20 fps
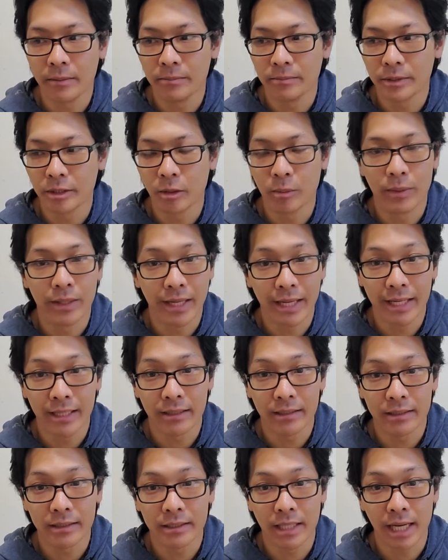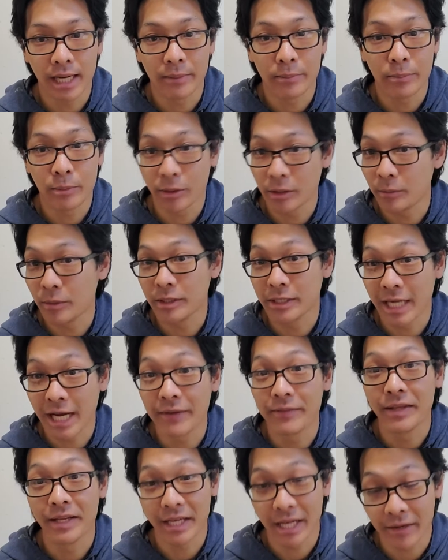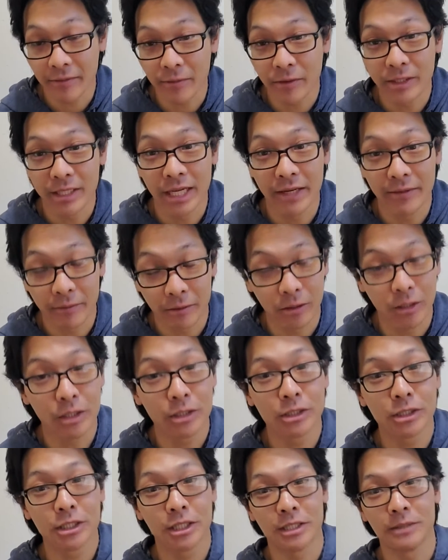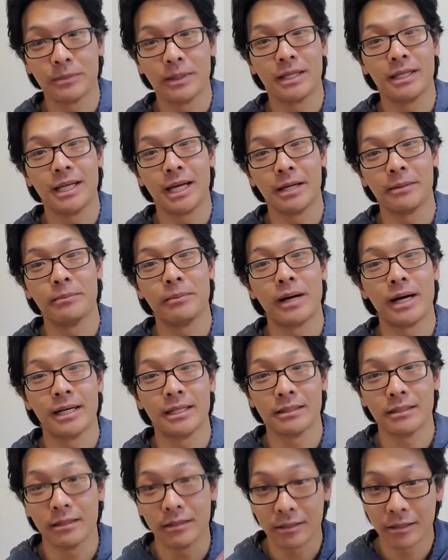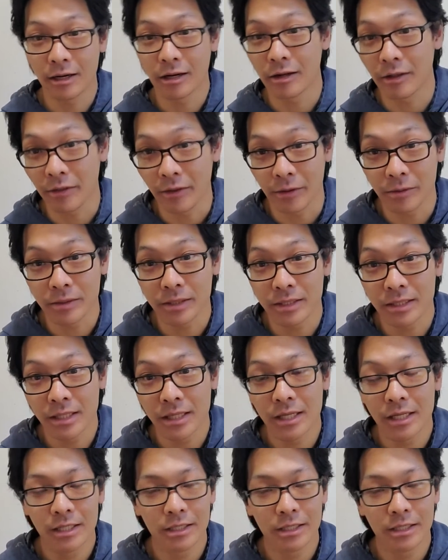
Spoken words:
So bananas, I pretty much have that every day for lunch because my dad buys a ton of those.